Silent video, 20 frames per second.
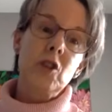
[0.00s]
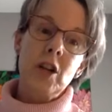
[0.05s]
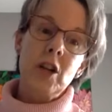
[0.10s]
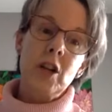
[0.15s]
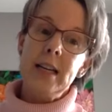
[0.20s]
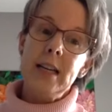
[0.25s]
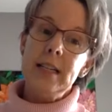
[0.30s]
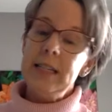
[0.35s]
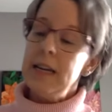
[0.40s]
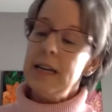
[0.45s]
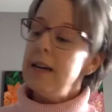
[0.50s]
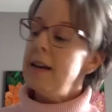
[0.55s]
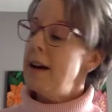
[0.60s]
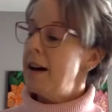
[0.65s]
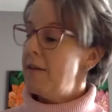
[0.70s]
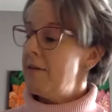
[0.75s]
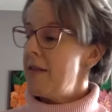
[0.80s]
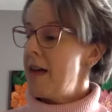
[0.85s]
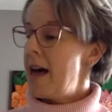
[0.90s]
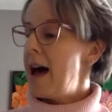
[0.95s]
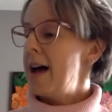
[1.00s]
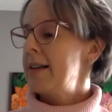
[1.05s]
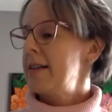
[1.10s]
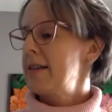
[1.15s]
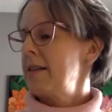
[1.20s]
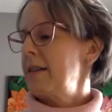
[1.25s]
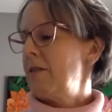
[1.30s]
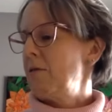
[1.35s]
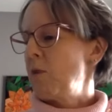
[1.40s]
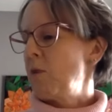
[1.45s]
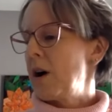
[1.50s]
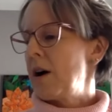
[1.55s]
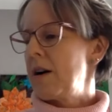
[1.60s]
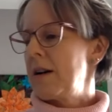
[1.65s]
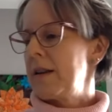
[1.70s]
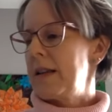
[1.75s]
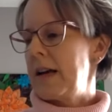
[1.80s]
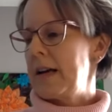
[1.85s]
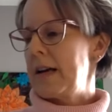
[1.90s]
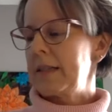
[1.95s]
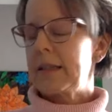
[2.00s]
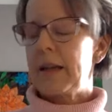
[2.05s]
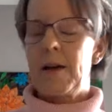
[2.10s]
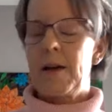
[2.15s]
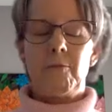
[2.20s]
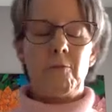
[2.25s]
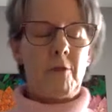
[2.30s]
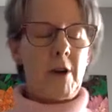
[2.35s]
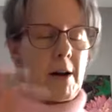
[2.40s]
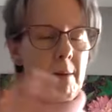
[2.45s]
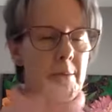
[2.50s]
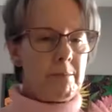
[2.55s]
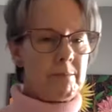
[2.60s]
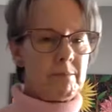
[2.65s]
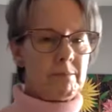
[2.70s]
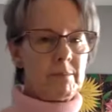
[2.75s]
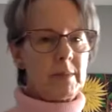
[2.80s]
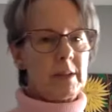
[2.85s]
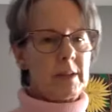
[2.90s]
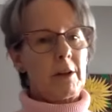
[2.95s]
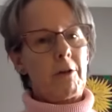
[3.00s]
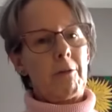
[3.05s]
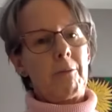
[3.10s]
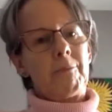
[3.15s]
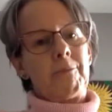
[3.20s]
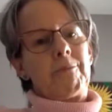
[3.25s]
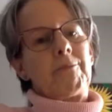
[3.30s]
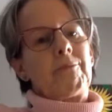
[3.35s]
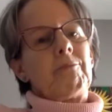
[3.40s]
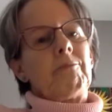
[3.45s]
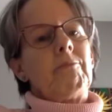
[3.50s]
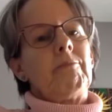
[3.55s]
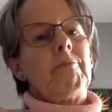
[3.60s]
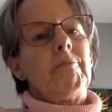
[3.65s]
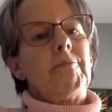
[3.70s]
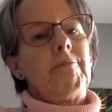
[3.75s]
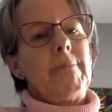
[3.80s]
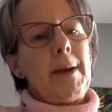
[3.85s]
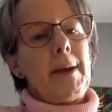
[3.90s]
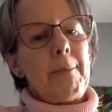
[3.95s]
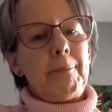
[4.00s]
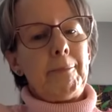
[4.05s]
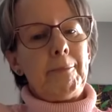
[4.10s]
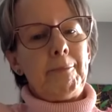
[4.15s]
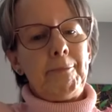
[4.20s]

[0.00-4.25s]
you an idea of that, of where that's come from. So, yeah.